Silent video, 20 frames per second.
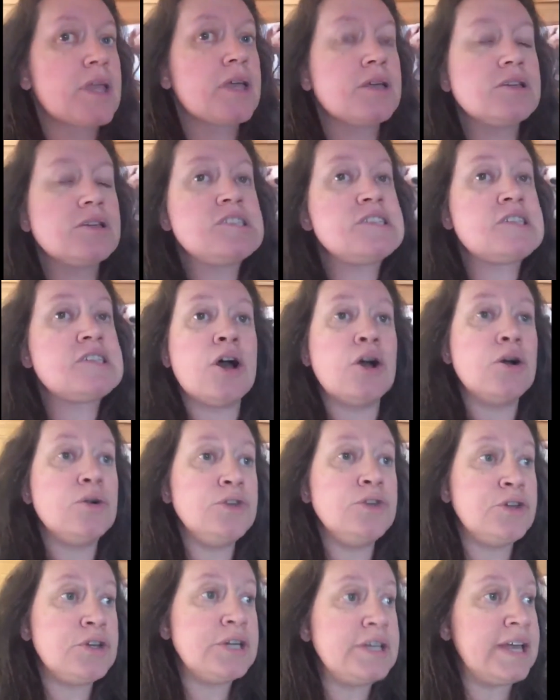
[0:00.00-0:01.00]
So
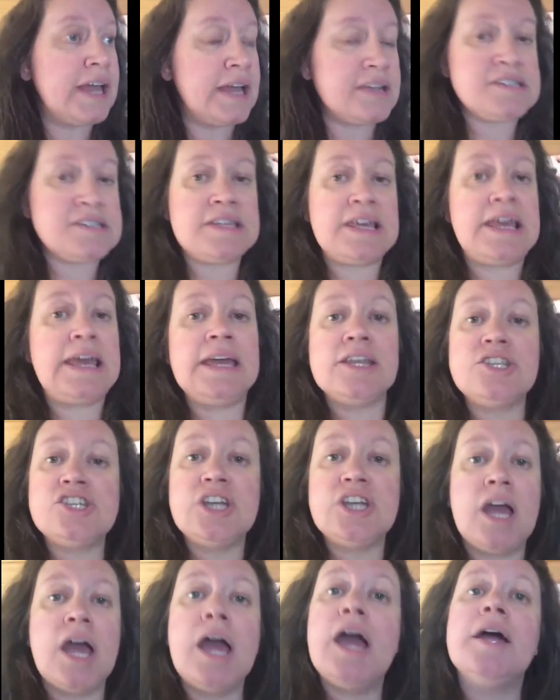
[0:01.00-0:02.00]
you can get to the
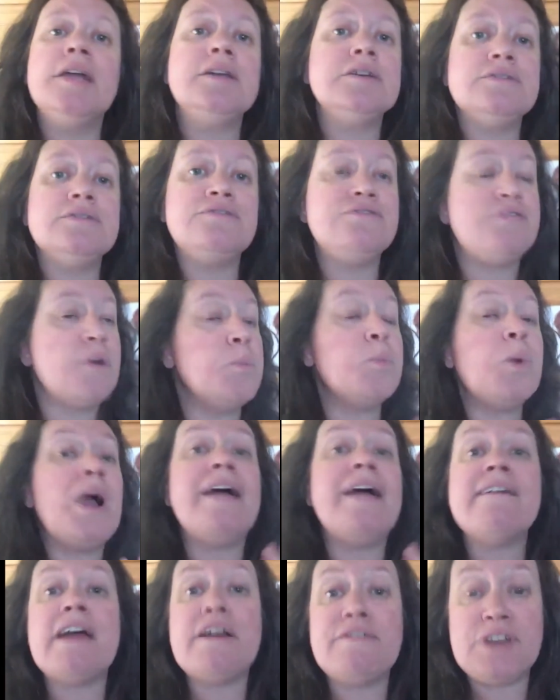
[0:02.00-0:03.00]
kitchen from
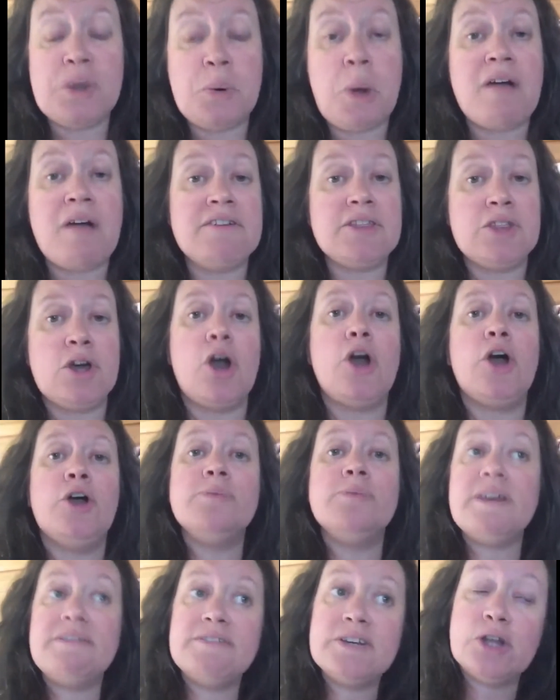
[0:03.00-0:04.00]
wherever you are in the
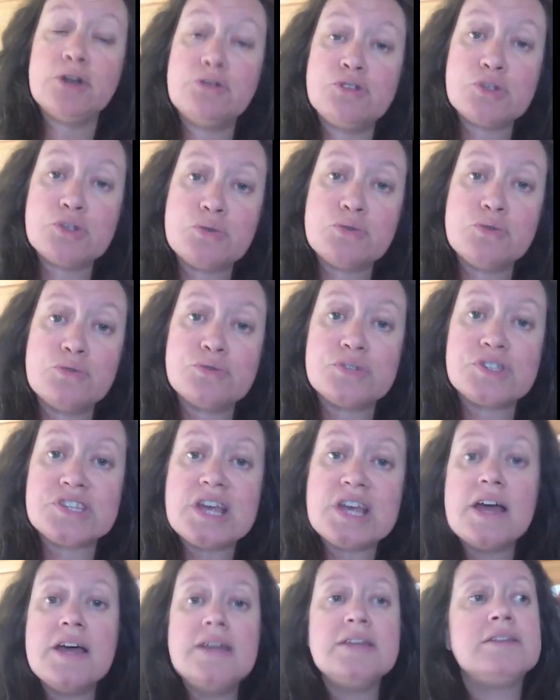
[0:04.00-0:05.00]
home. There are no doors,
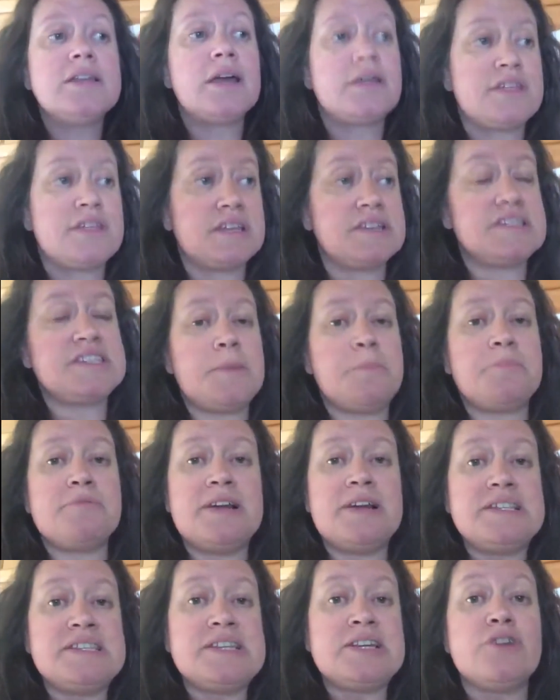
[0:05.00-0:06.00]
nothing
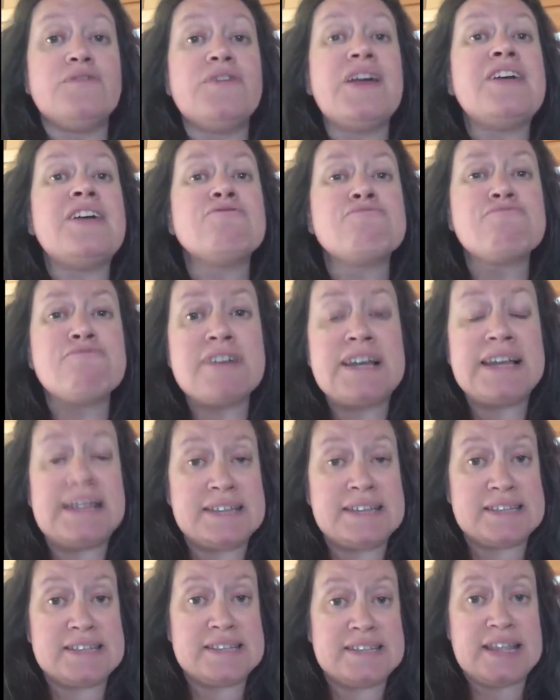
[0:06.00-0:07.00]
separates it off. It really
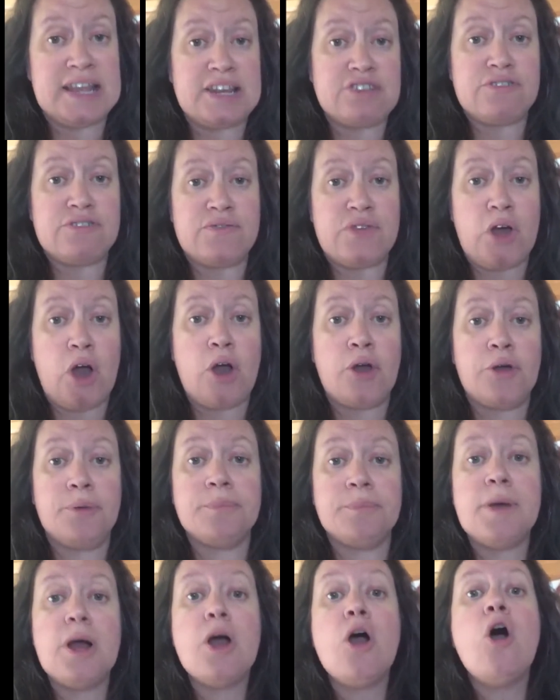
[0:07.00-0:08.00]
is the centre of the
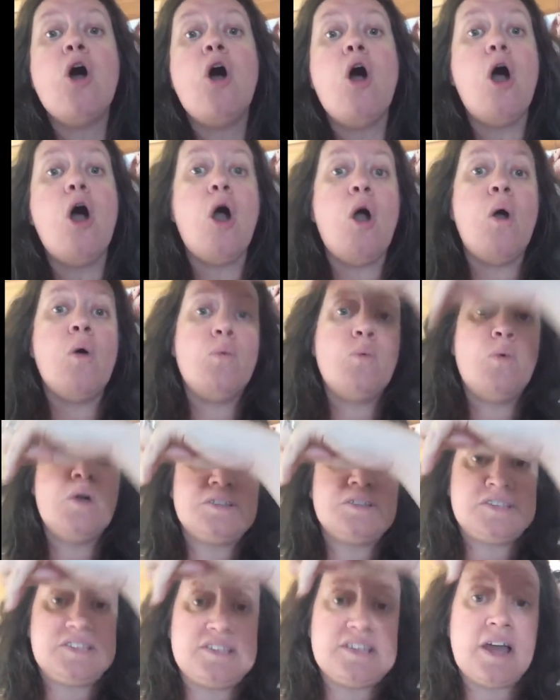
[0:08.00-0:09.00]
home. On
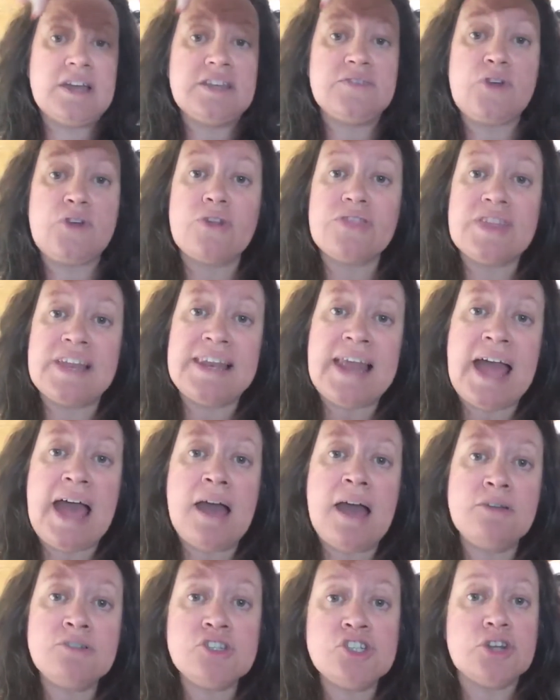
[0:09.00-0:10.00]
one side, I've got the
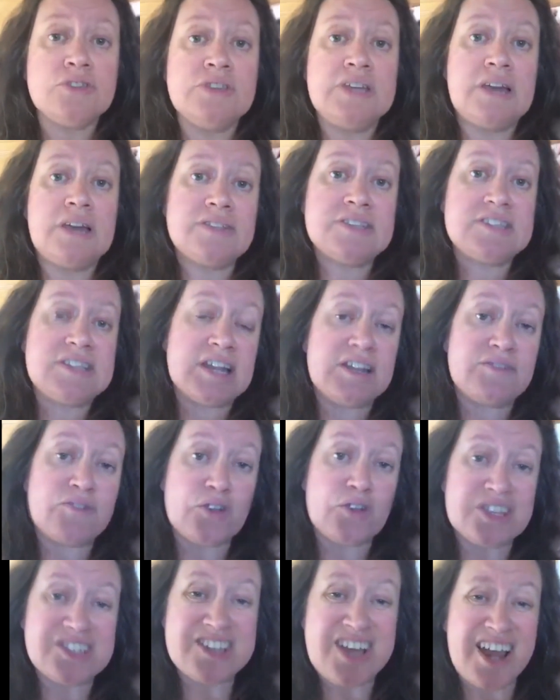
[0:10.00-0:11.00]
lounge. On the other side, I've
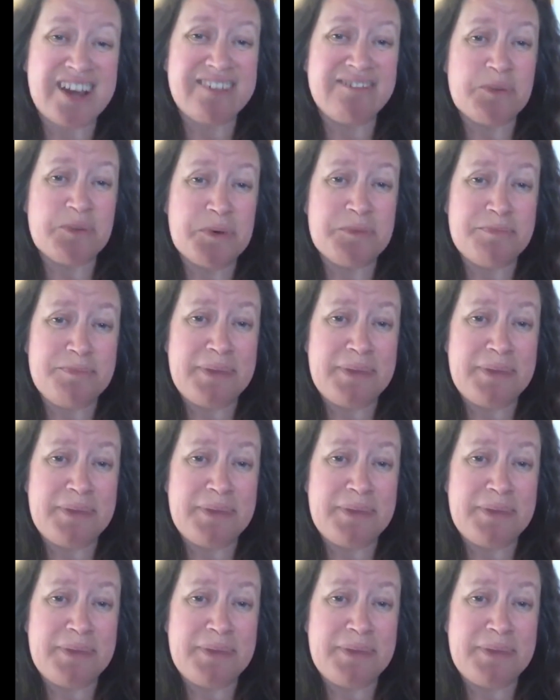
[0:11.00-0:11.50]
got the dining room and